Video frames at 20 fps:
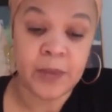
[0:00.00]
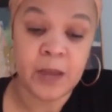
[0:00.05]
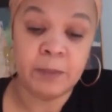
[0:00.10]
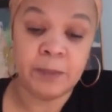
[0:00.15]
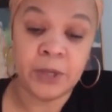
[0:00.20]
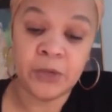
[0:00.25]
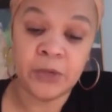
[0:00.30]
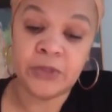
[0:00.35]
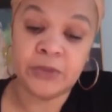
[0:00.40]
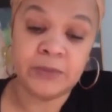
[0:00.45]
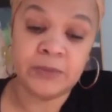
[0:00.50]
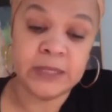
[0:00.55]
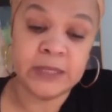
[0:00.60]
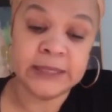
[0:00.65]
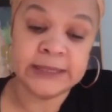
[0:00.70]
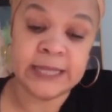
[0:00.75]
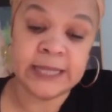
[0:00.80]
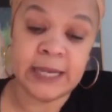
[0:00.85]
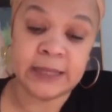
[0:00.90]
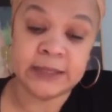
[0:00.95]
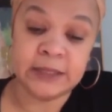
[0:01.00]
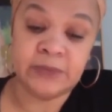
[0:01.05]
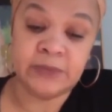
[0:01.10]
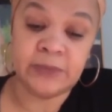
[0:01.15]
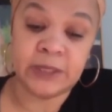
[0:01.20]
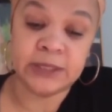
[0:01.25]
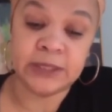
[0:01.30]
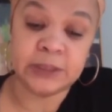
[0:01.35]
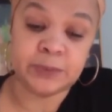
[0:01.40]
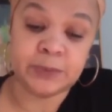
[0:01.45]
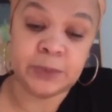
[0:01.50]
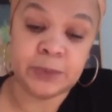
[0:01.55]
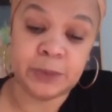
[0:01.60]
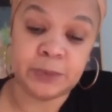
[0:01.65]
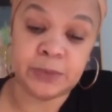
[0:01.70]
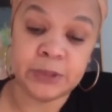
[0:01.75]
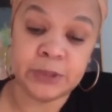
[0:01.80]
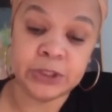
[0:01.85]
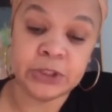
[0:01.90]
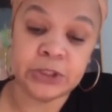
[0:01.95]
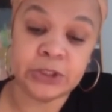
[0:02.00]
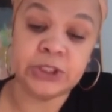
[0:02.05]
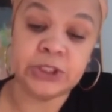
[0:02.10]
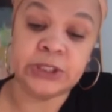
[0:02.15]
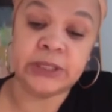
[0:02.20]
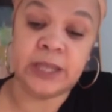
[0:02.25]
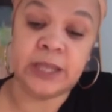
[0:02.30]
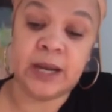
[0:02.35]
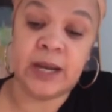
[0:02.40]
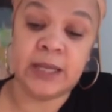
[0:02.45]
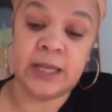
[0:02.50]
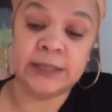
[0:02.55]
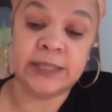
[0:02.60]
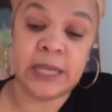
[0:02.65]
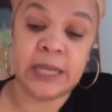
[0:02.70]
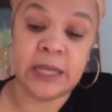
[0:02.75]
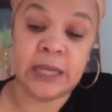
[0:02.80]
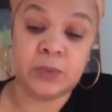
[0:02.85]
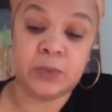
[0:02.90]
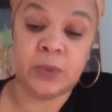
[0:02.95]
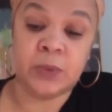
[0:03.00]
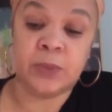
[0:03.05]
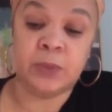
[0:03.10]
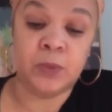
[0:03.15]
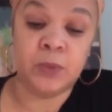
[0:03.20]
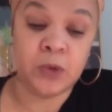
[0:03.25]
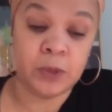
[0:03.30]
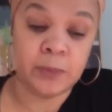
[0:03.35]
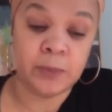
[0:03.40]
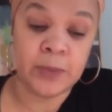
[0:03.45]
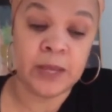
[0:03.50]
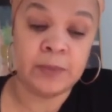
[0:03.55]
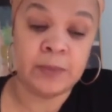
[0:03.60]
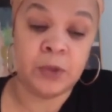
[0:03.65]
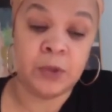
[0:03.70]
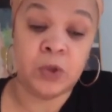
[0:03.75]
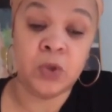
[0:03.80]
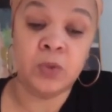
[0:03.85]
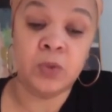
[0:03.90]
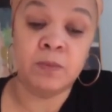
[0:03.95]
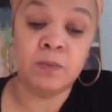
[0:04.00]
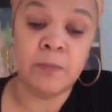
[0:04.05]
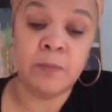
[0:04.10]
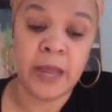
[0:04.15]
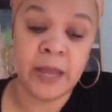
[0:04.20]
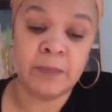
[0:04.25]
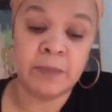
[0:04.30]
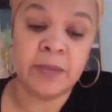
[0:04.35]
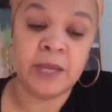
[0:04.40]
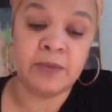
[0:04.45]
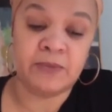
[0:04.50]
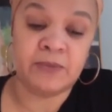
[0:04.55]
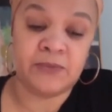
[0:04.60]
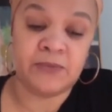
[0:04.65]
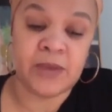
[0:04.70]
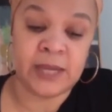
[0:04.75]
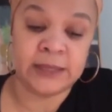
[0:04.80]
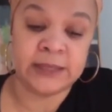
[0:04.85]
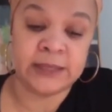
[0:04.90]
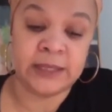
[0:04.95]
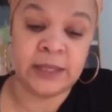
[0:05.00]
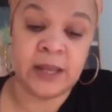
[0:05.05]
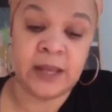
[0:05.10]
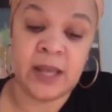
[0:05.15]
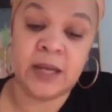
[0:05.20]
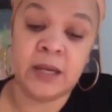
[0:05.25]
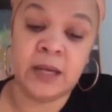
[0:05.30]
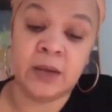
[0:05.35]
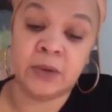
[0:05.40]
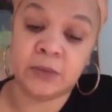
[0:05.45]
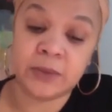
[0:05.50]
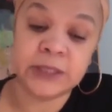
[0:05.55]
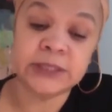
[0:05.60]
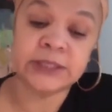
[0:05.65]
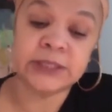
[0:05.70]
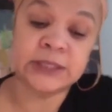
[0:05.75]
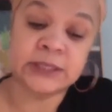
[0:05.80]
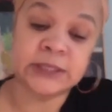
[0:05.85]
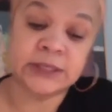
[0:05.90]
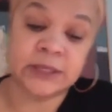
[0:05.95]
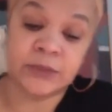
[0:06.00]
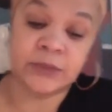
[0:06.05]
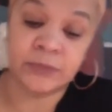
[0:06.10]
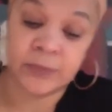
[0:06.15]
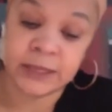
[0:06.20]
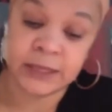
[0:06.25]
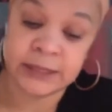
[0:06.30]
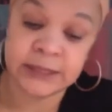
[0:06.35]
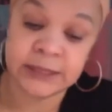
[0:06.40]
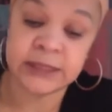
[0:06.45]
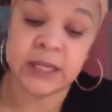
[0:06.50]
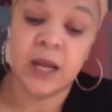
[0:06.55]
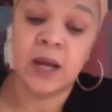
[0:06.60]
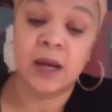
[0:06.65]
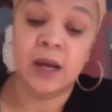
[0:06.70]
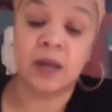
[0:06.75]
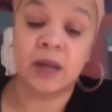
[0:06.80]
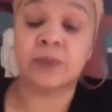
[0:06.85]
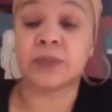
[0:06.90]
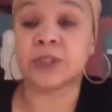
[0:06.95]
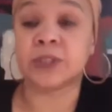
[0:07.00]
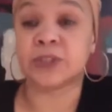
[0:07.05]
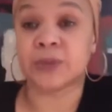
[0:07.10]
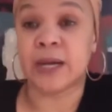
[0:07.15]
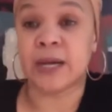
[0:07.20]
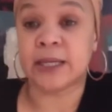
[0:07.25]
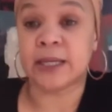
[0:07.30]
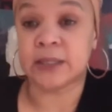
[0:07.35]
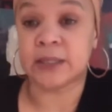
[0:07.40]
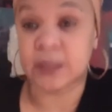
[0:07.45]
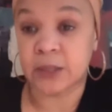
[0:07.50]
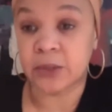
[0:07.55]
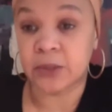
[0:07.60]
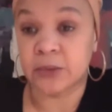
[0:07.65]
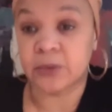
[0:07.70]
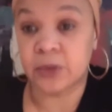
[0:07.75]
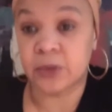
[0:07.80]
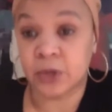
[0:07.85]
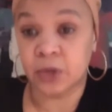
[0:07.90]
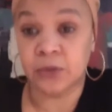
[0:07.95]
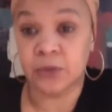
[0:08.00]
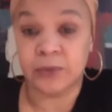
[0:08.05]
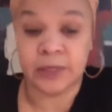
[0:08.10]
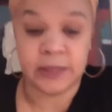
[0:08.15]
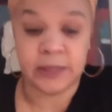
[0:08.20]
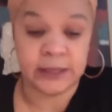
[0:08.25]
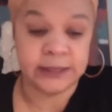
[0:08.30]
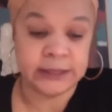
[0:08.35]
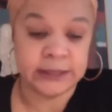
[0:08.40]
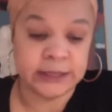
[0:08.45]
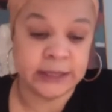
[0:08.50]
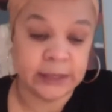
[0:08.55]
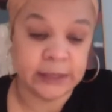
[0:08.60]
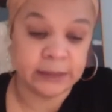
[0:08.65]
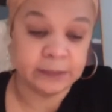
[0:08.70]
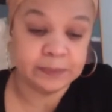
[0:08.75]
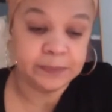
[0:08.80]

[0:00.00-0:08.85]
Both of these activities bring prisoners into contact with more people who may be infected and increases their risk of contracting COVID 19.